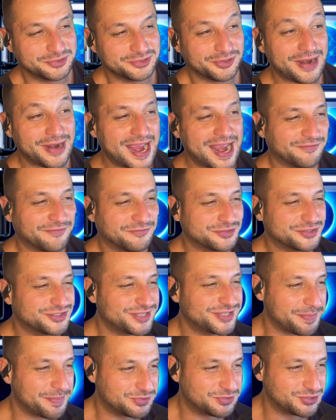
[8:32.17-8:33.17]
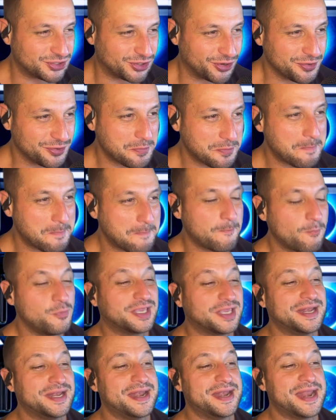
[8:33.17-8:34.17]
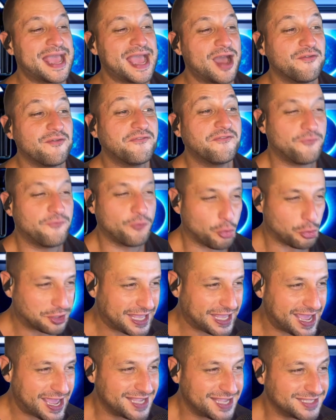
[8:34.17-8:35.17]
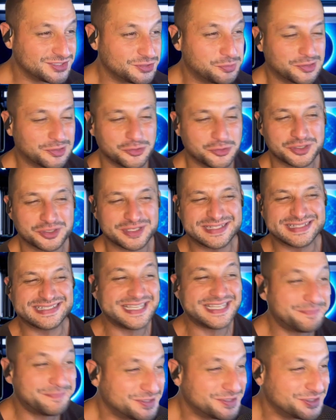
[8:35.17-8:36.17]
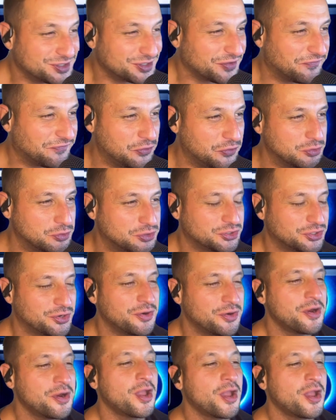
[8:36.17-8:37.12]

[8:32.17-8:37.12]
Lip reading: our average depth chart. We can now forecast. We can look deep into the future.